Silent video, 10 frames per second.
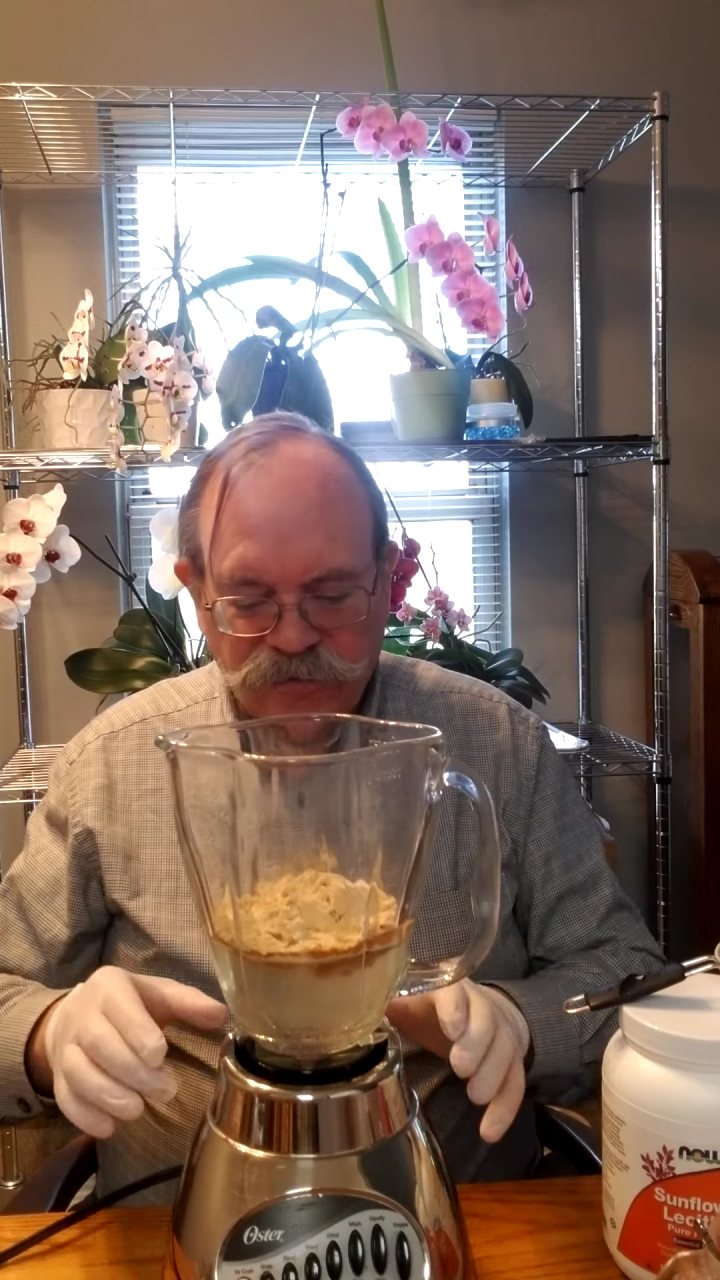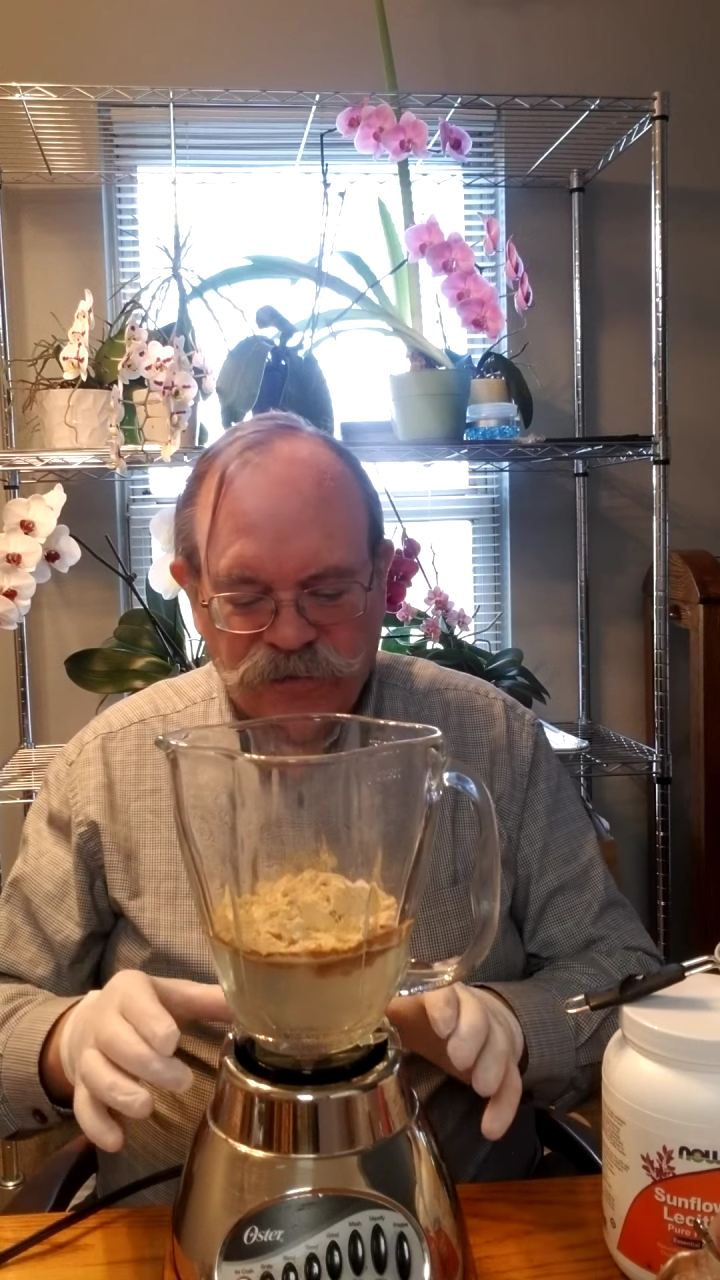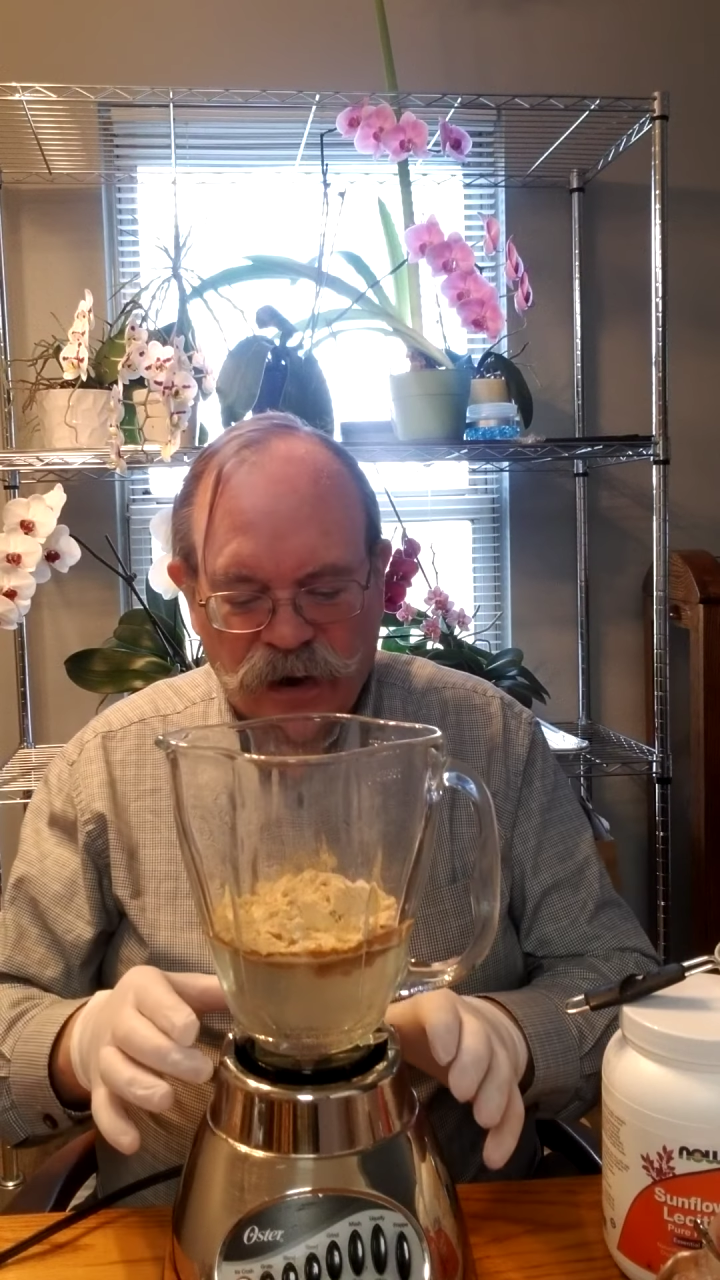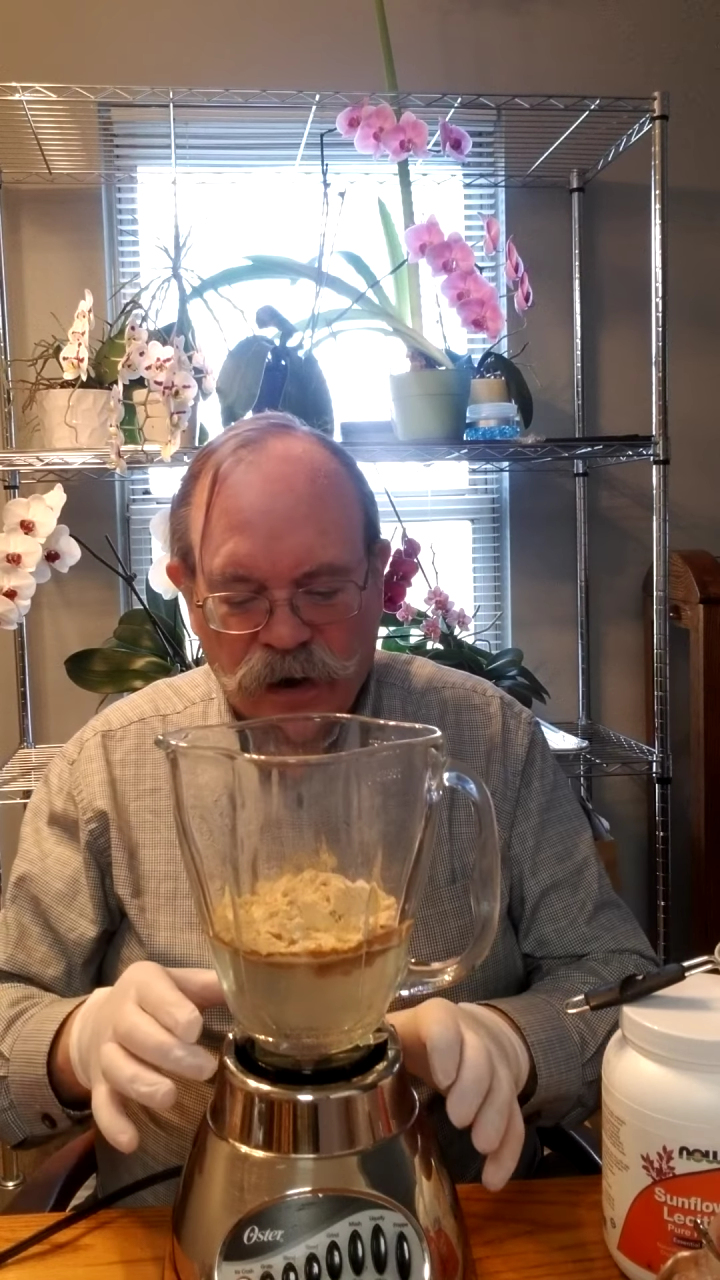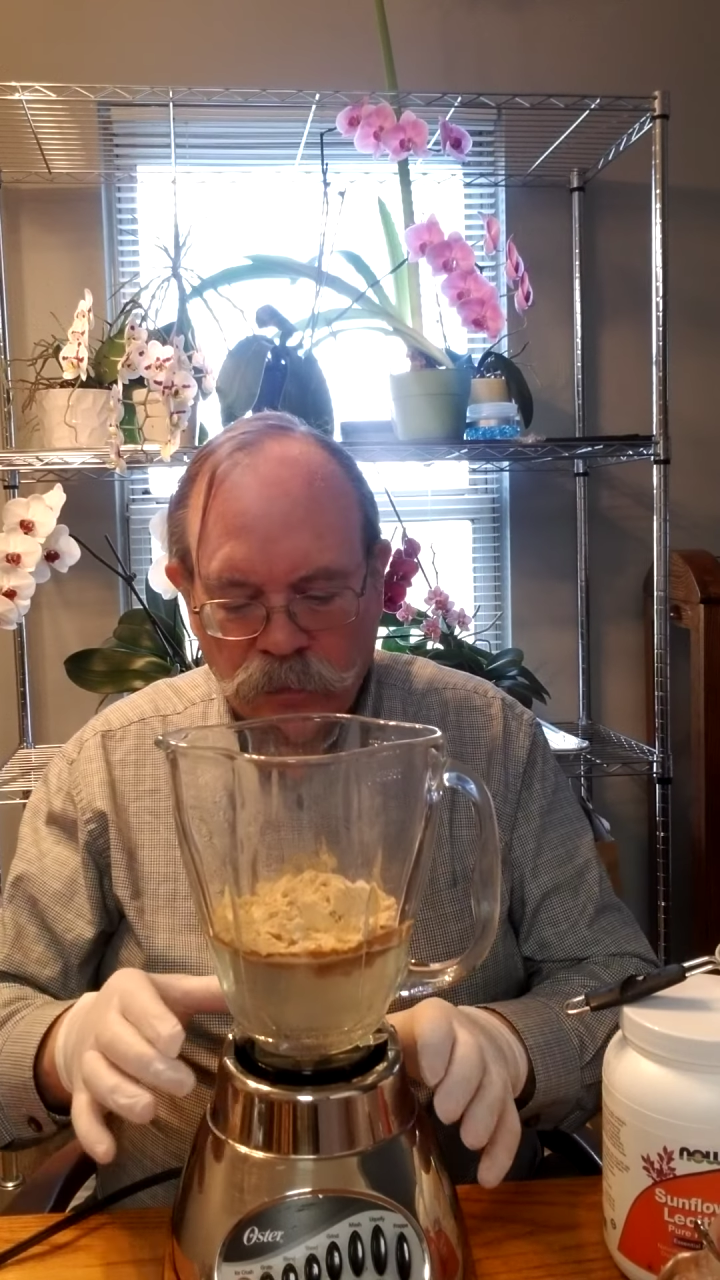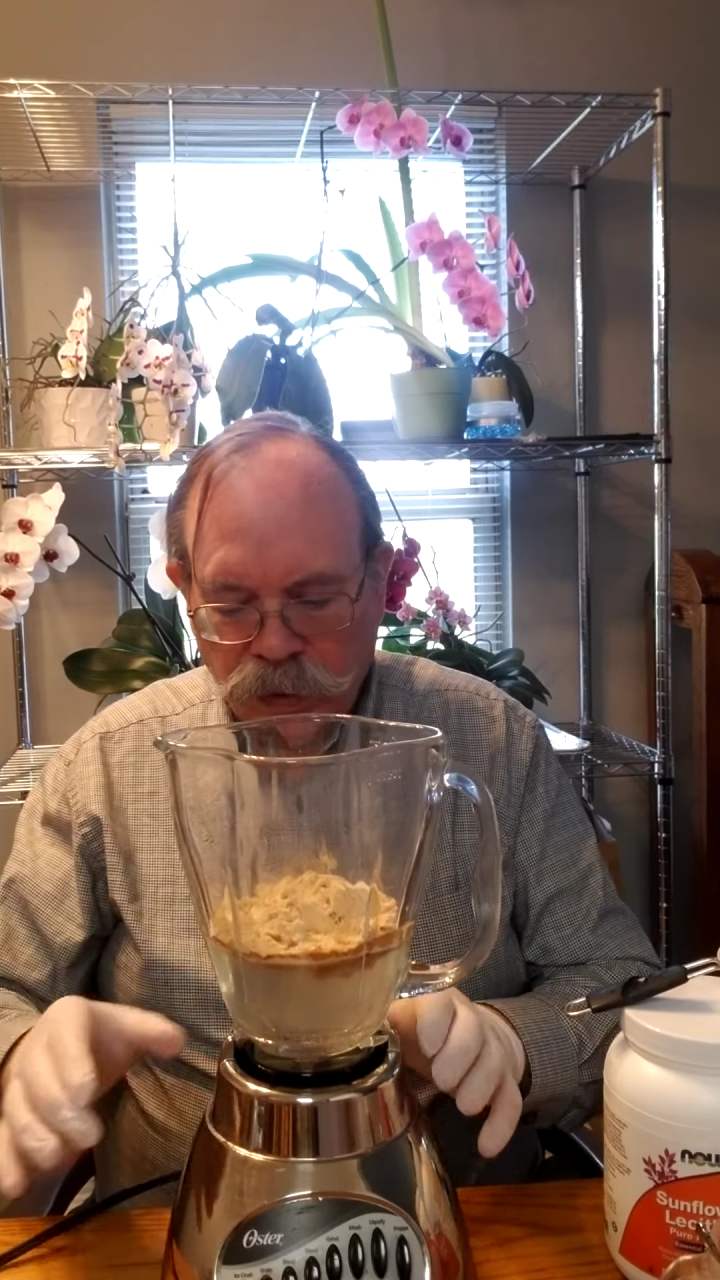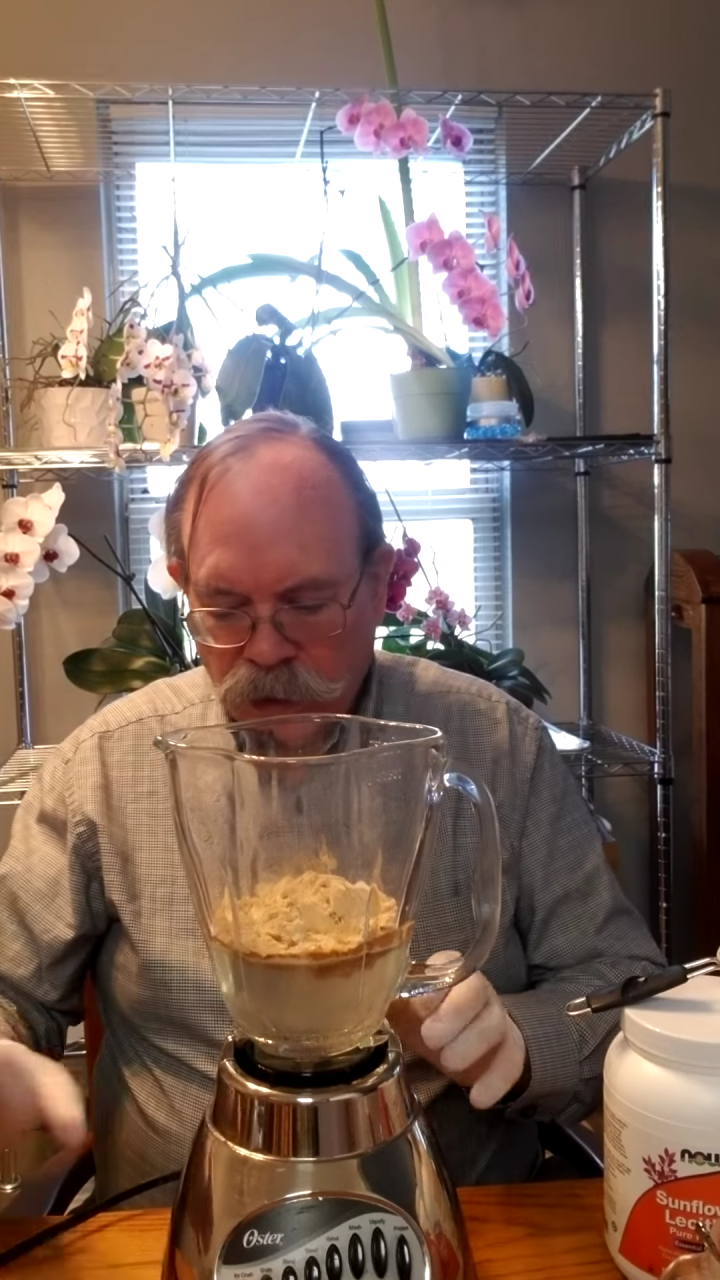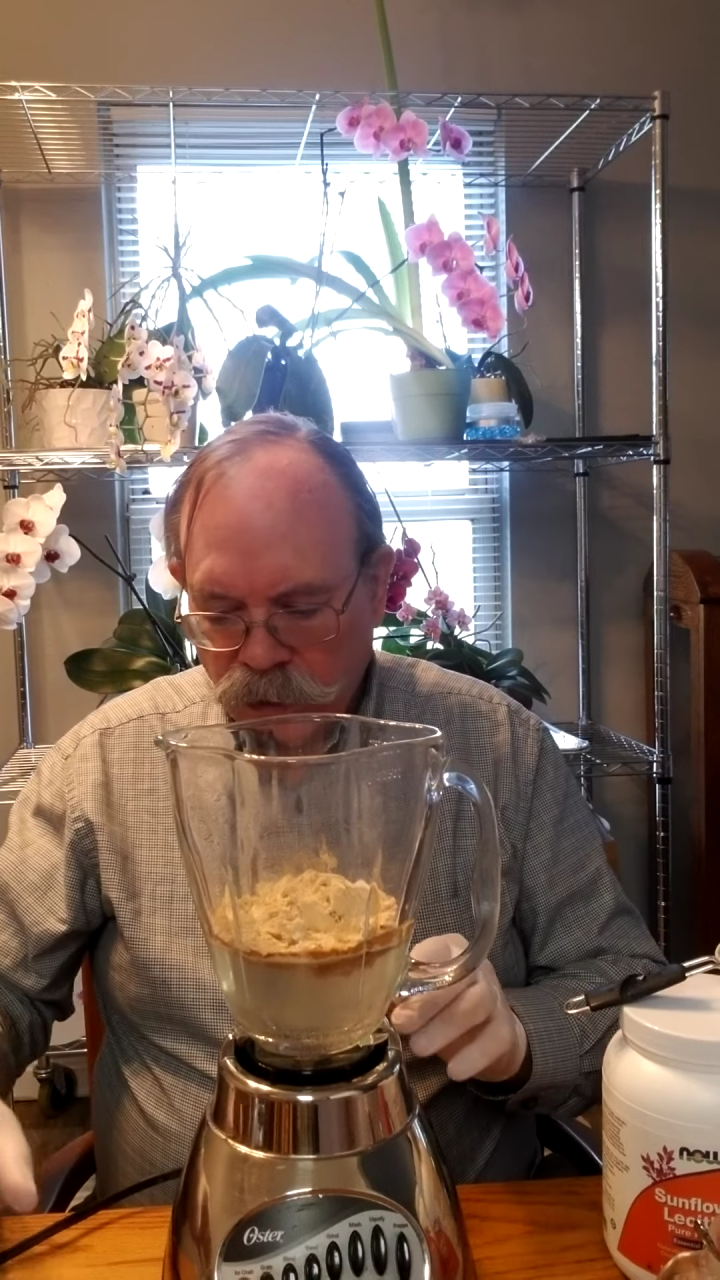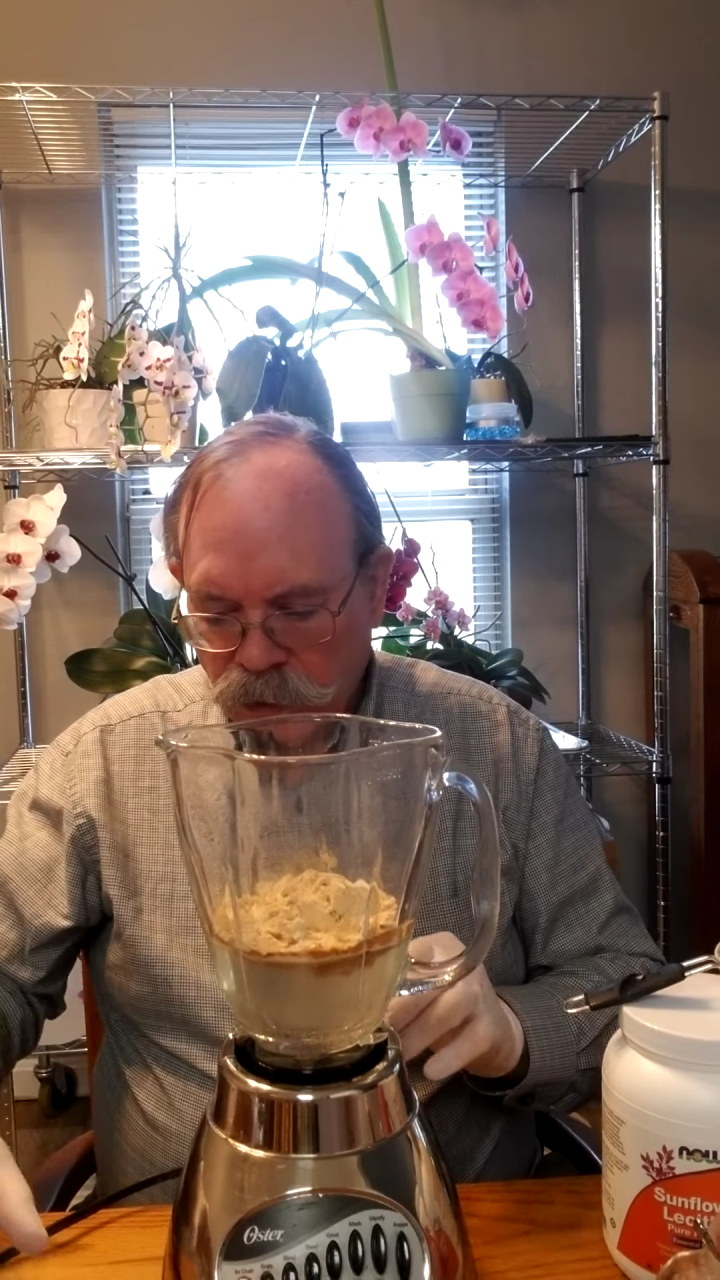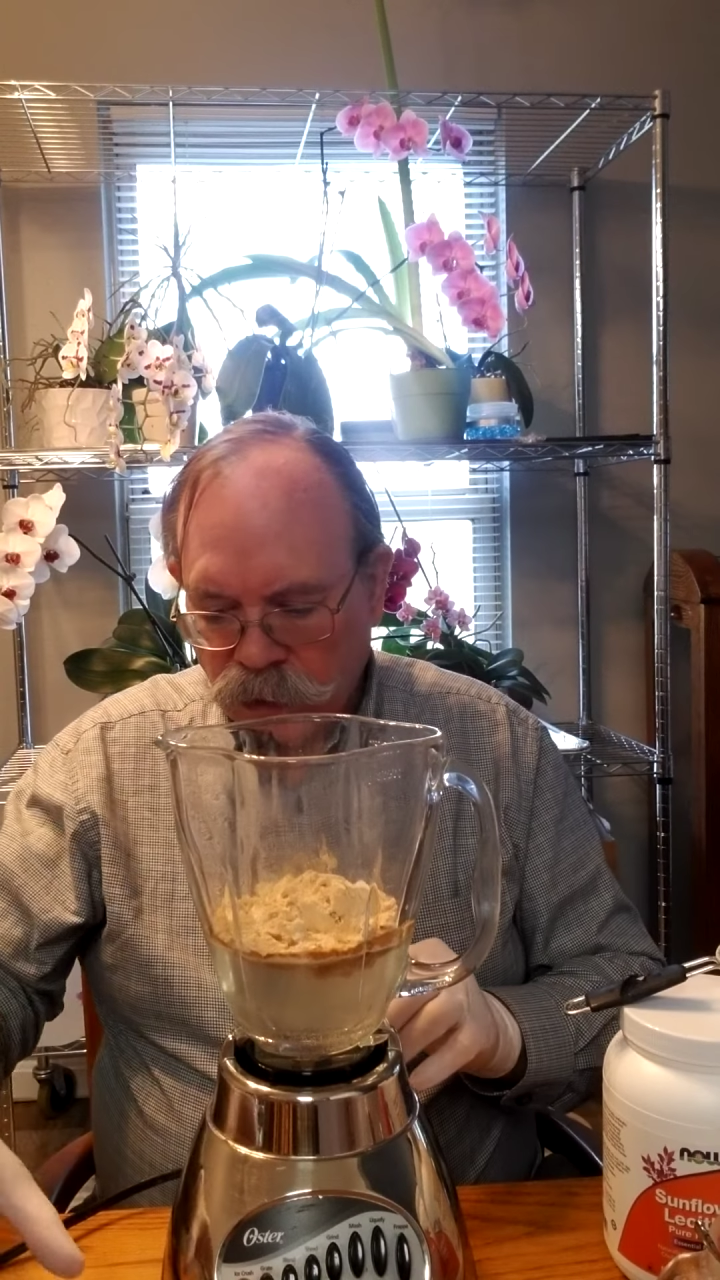far better than